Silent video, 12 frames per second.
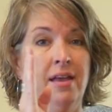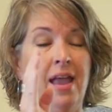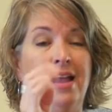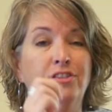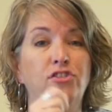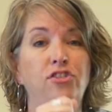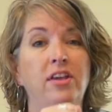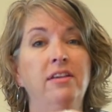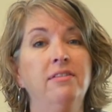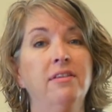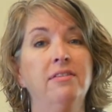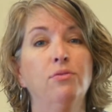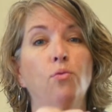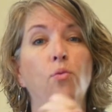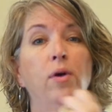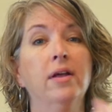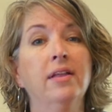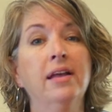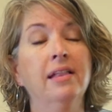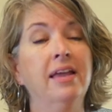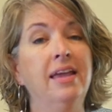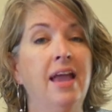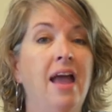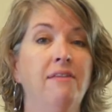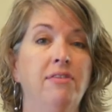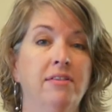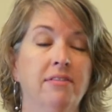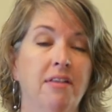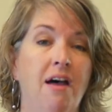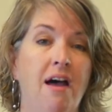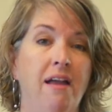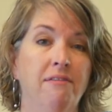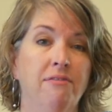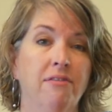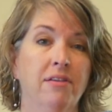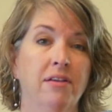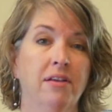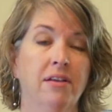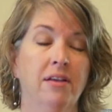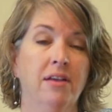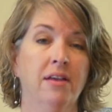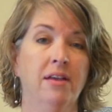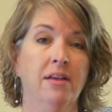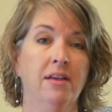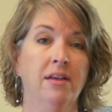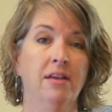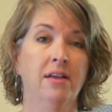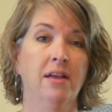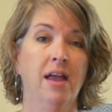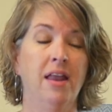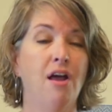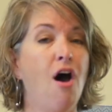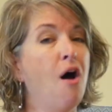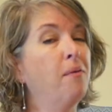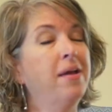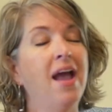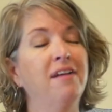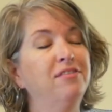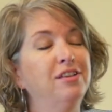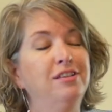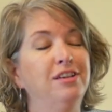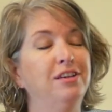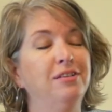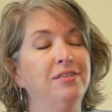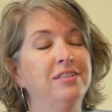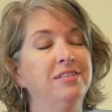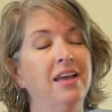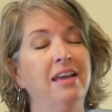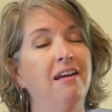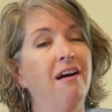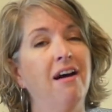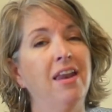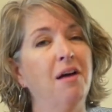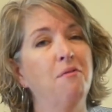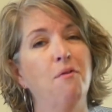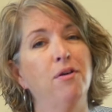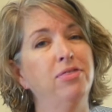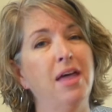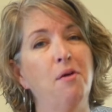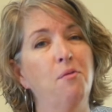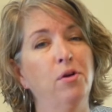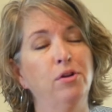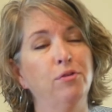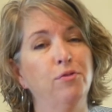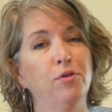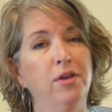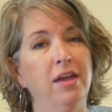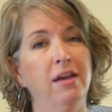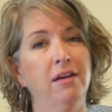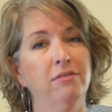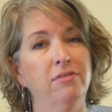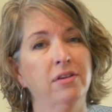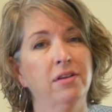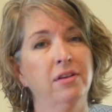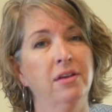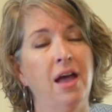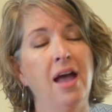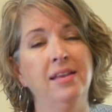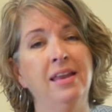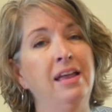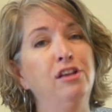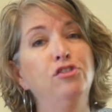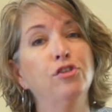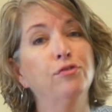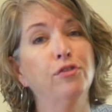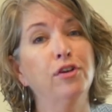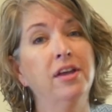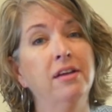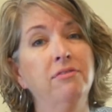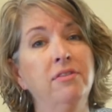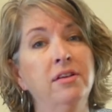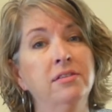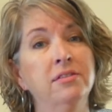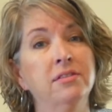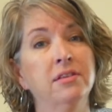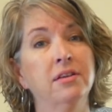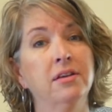And Jesus willingly gave His life. And all we have to do is say, God, I want that wonderful gift. I need Your forgiveness.